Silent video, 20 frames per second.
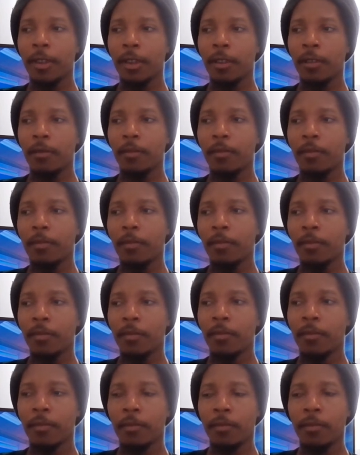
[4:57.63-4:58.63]

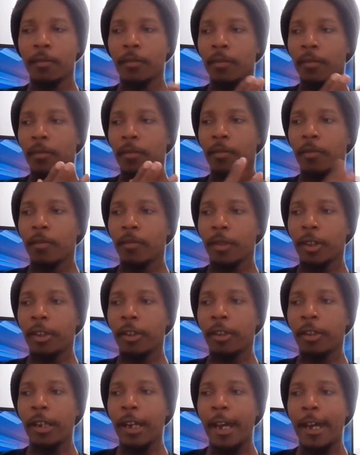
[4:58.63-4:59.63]

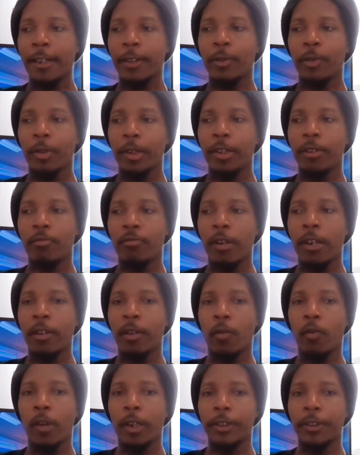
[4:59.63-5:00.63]
you're asking all these
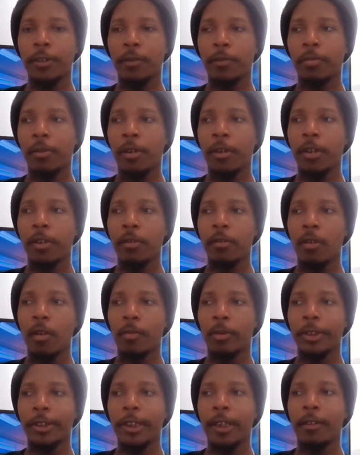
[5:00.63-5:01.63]
random questions, bro. You
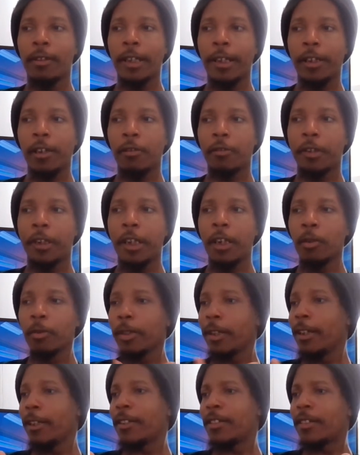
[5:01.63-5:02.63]
almost sound like you're
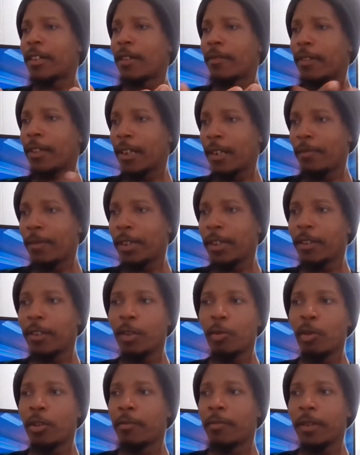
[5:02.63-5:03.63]
guilty or something. I mean,
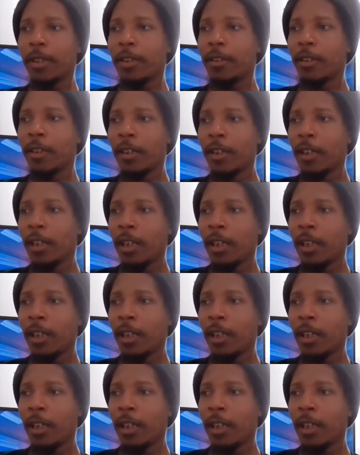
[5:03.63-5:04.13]
you wouldn't be